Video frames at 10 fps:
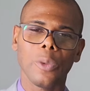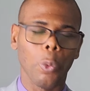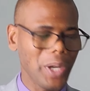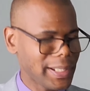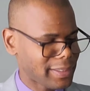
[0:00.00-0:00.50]

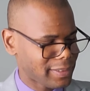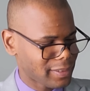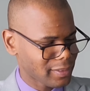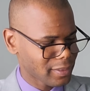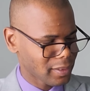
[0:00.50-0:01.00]

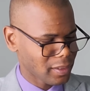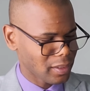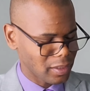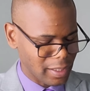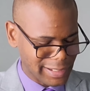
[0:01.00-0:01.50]
with
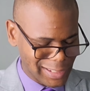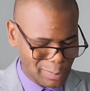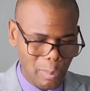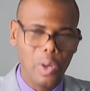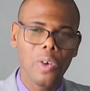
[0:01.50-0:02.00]
the
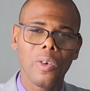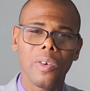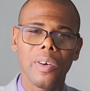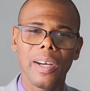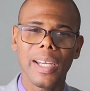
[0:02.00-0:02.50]
small
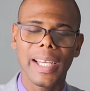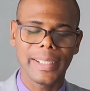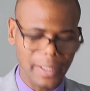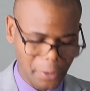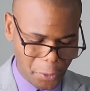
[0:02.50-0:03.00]
and
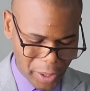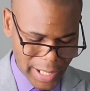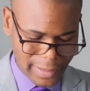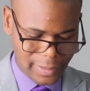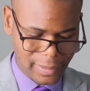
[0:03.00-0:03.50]
the
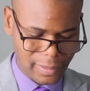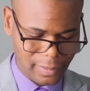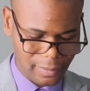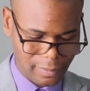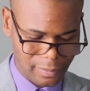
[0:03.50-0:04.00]
great,